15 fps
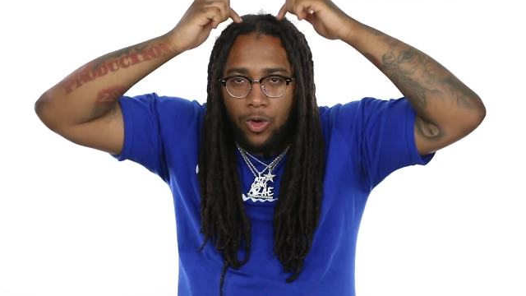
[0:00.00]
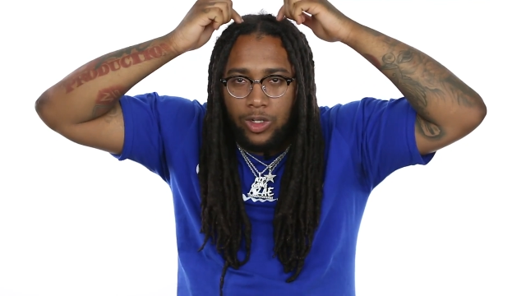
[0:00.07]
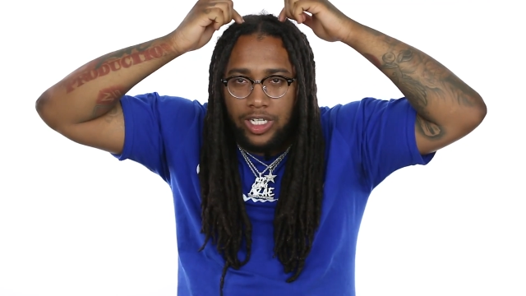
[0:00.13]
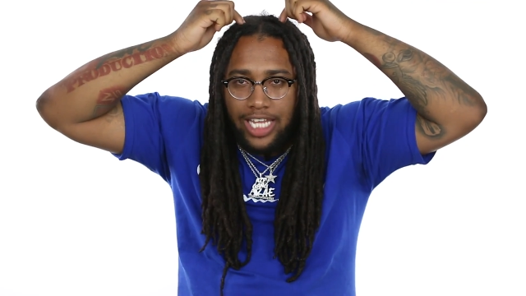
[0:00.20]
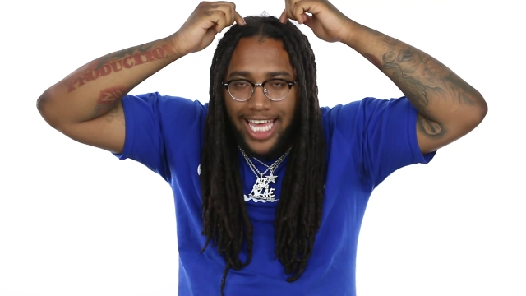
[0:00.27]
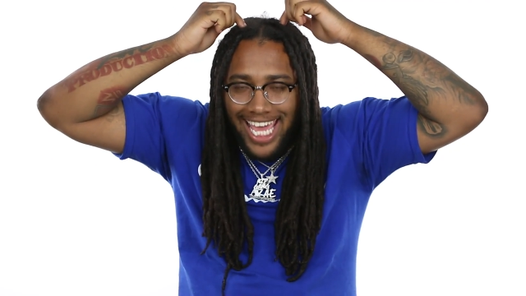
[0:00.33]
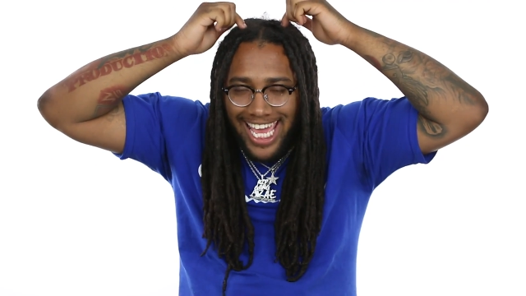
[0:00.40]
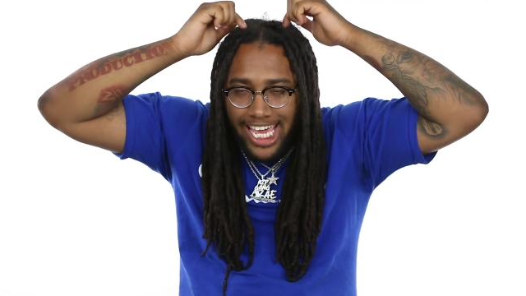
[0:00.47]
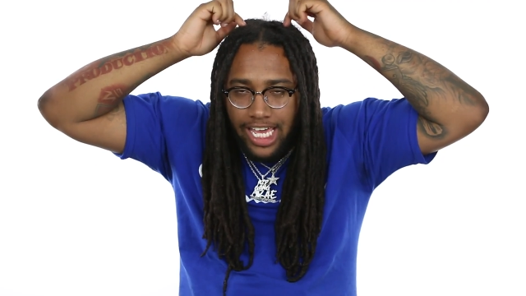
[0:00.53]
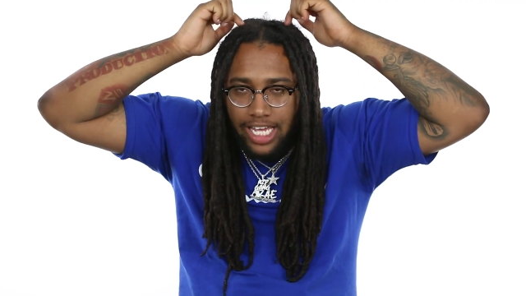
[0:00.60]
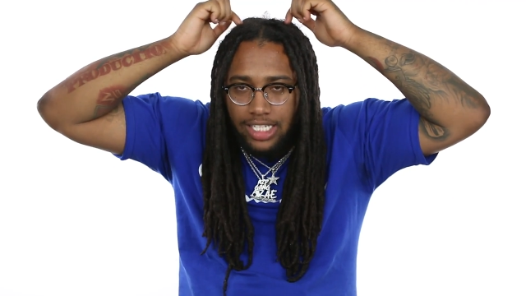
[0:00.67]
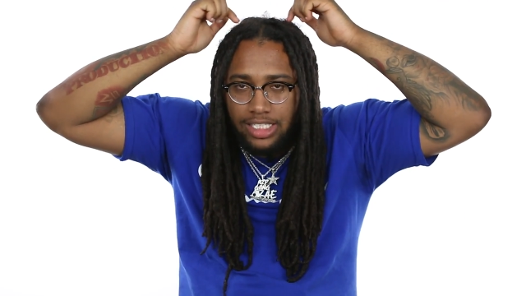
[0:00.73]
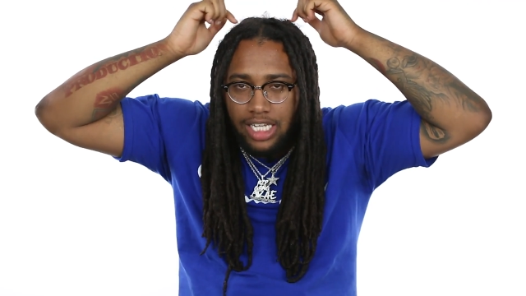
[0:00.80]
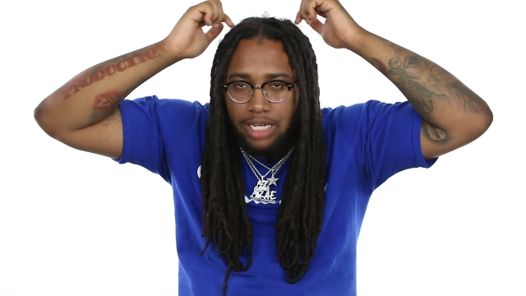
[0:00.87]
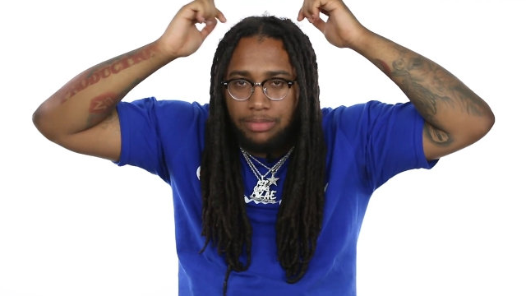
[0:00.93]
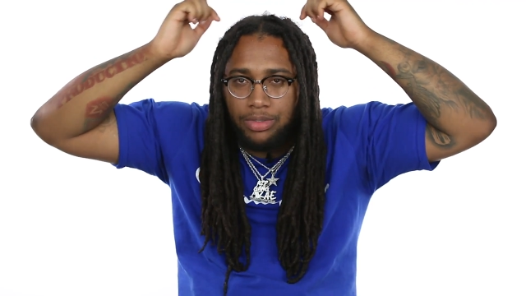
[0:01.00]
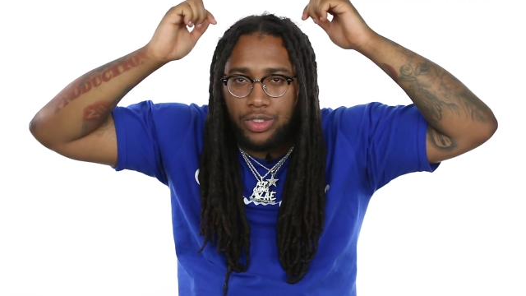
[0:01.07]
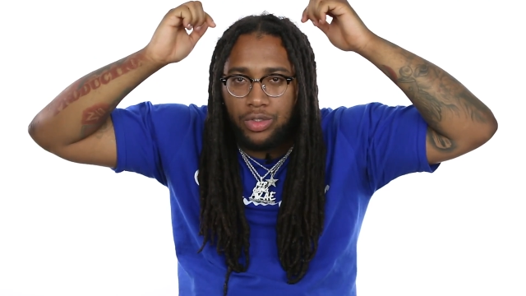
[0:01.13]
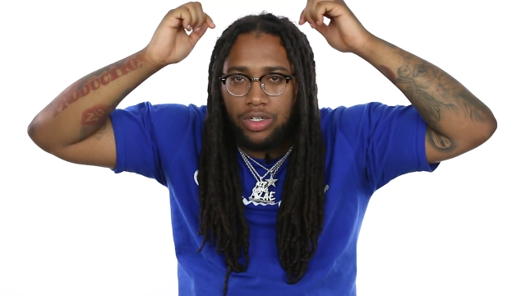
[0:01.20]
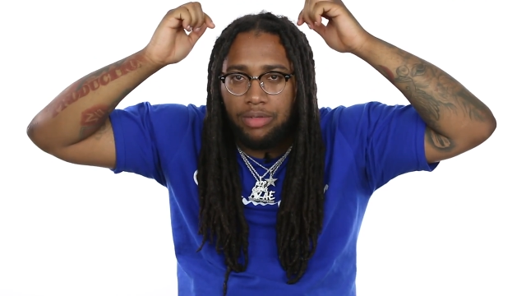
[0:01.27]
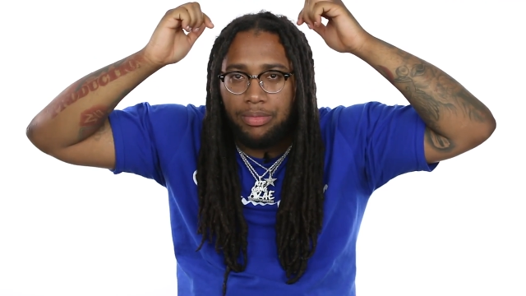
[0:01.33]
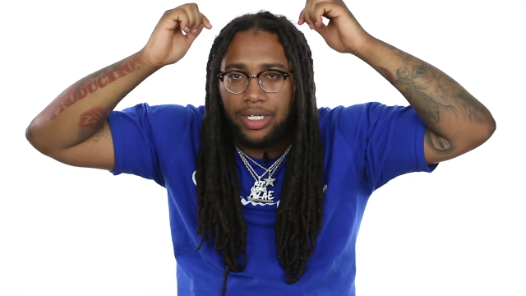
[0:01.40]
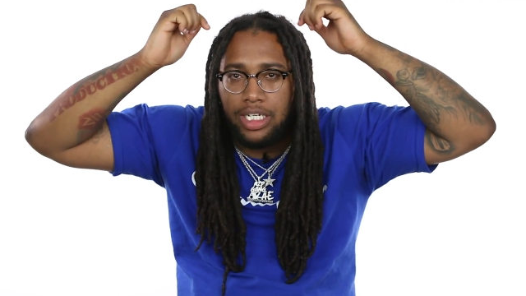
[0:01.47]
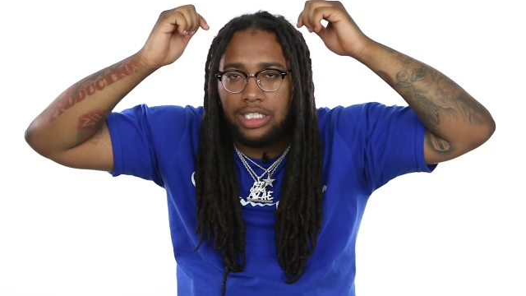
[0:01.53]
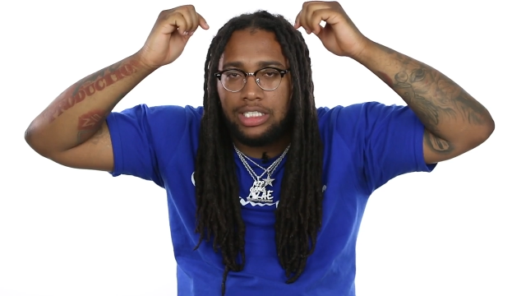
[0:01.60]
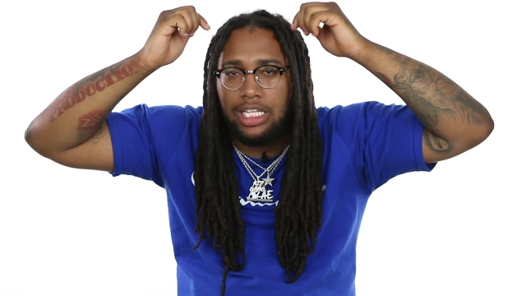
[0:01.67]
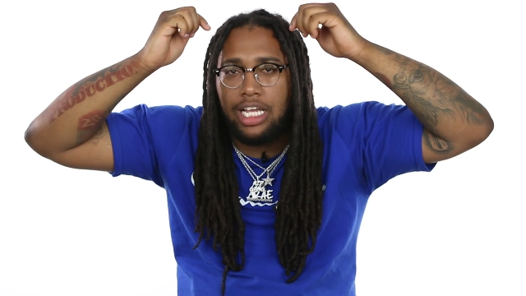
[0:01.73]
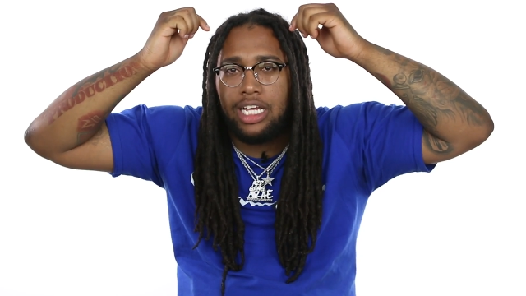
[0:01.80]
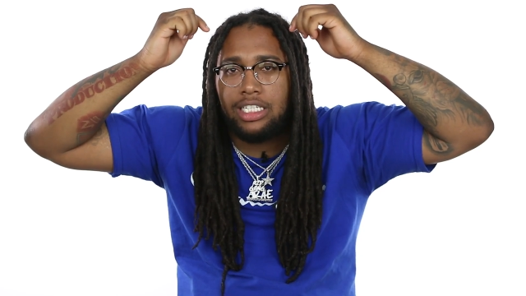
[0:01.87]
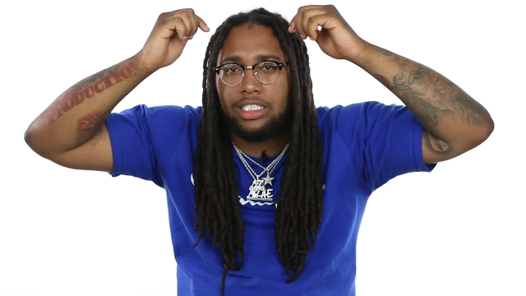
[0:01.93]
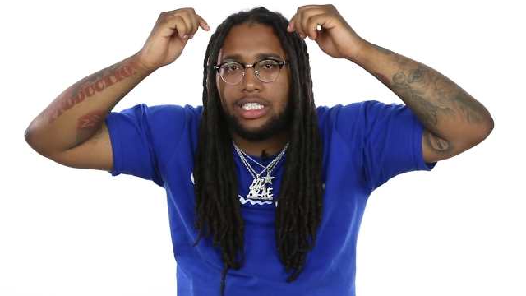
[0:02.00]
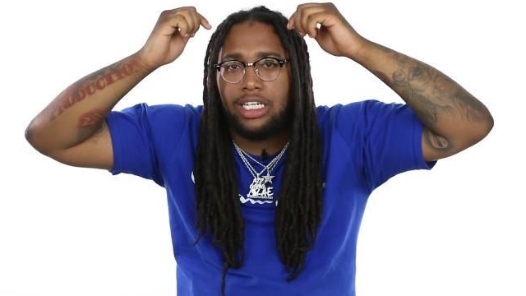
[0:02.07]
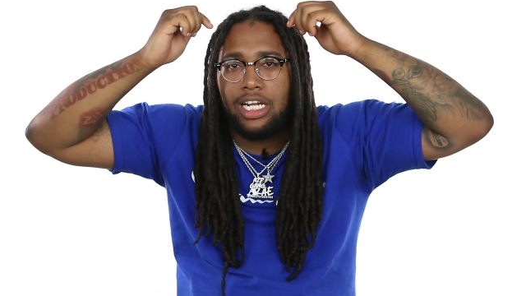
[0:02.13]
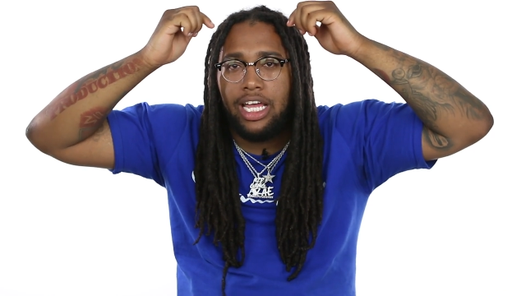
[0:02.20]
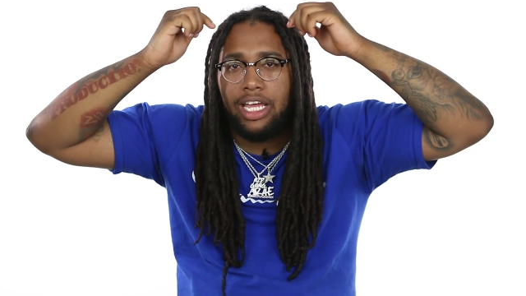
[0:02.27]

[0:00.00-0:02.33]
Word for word: on the head type short because like I said,